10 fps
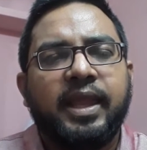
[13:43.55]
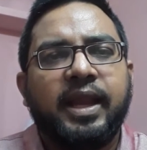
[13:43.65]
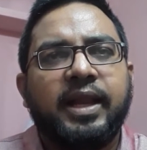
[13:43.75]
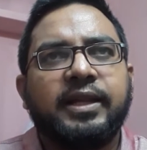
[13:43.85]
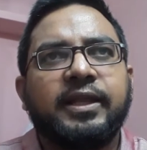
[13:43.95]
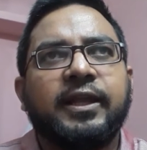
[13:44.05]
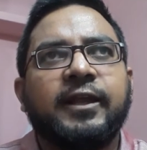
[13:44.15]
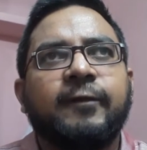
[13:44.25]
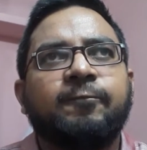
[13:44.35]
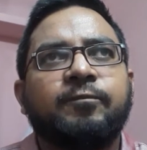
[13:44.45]

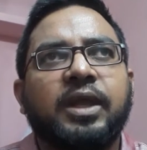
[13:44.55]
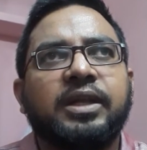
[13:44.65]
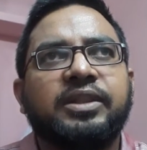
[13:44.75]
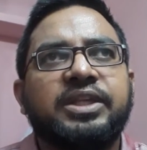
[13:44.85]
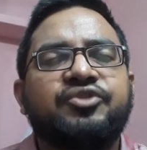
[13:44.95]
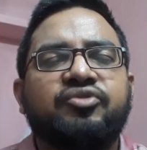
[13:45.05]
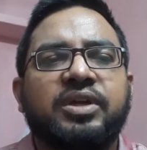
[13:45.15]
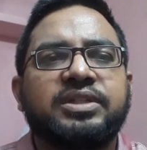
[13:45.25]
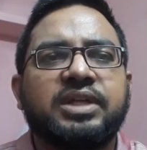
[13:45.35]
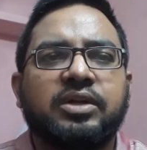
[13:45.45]
and these
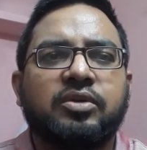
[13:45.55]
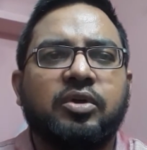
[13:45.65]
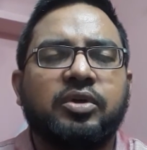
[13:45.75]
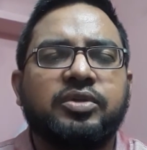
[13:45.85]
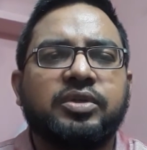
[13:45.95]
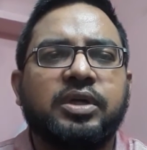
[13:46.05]
drugs are called